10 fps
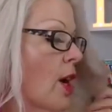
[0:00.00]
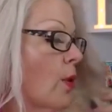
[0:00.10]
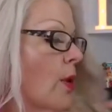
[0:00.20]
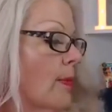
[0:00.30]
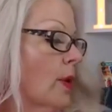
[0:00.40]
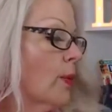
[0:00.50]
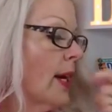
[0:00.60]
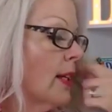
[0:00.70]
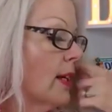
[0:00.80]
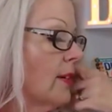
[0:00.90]
when my
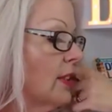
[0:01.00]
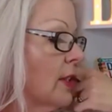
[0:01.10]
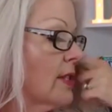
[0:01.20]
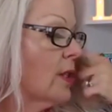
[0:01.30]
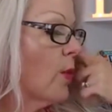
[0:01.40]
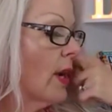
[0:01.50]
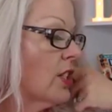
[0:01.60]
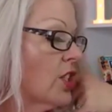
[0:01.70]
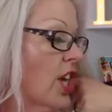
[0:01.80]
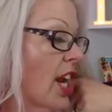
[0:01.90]
rate of losing
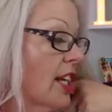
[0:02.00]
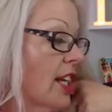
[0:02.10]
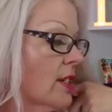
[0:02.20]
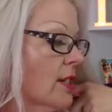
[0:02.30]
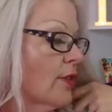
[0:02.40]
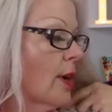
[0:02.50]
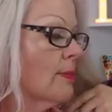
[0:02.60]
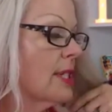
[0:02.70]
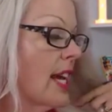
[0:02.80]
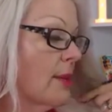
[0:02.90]
weight changed
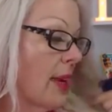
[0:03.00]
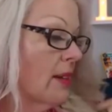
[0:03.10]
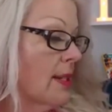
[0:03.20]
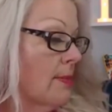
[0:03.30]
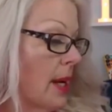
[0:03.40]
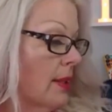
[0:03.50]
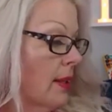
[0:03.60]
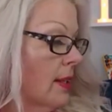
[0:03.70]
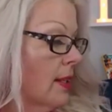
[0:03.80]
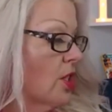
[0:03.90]
from 10 pounds a month
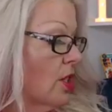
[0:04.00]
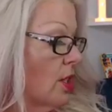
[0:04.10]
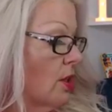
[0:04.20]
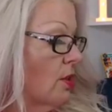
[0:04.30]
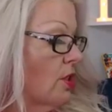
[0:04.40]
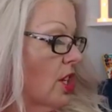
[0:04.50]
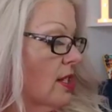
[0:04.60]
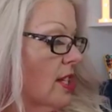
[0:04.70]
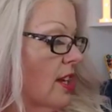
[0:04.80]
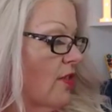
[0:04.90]
to
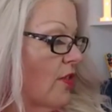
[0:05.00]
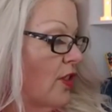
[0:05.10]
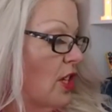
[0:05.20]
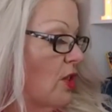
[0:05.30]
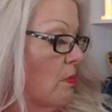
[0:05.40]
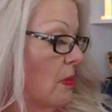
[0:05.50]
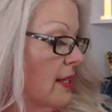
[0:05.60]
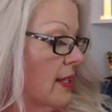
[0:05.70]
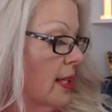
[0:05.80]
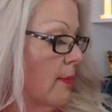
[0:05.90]
just a few
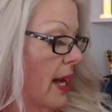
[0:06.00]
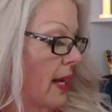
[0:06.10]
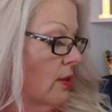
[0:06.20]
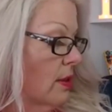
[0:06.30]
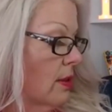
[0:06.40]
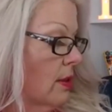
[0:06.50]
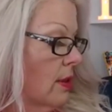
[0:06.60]
measly pounds.